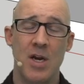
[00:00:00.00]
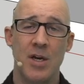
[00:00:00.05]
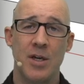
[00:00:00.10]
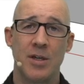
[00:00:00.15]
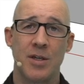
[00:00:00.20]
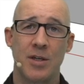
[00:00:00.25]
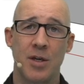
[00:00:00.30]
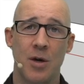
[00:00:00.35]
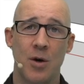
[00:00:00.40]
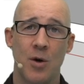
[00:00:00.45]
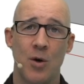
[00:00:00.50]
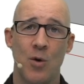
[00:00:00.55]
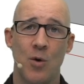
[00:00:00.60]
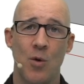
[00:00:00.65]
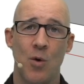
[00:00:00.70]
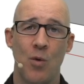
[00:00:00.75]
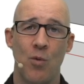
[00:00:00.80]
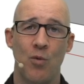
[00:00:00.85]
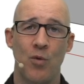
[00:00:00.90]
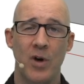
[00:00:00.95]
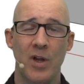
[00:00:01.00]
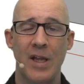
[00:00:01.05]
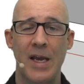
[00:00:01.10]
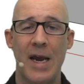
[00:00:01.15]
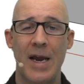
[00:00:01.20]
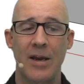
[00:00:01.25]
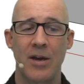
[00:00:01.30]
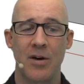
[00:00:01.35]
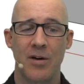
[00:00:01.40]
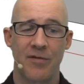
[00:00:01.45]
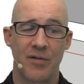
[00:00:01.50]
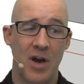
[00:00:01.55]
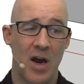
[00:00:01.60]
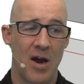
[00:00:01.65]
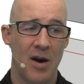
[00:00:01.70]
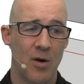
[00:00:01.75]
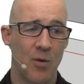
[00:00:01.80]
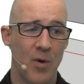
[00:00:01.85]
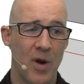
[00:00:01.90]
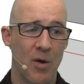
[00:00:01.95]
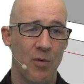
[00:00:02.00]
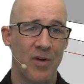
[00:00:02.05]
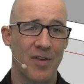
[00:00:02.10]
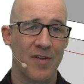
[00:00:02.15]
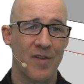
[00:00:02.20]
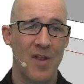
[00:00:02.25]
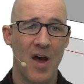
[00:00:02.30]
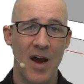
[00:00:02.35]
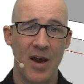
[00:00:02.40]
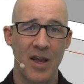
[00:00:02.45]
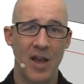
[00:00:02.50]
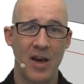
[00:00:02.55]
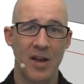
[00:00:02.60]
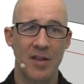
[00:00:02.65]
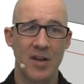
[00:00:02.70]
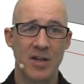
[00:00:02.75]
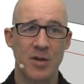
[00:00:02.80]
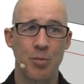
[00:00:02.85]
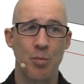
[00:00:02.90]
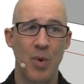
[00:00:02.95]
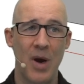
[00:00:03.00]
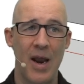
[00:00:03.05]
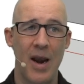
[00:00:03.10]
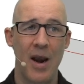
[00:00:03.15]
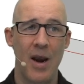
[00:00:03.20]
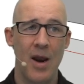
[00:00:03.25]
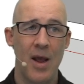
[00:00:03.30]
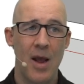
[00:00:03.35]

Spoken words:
so really I could have gotten away with not getting this, but